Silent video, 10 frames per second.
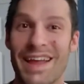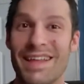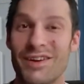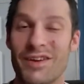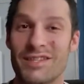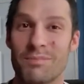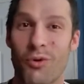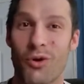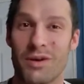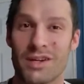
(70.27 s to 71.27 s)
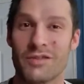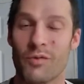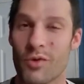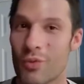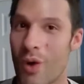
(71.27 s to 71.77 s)
you know, it's important. Because
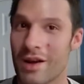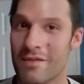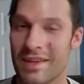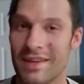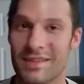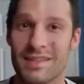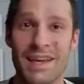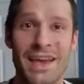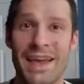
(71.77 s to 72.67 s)
with one of these,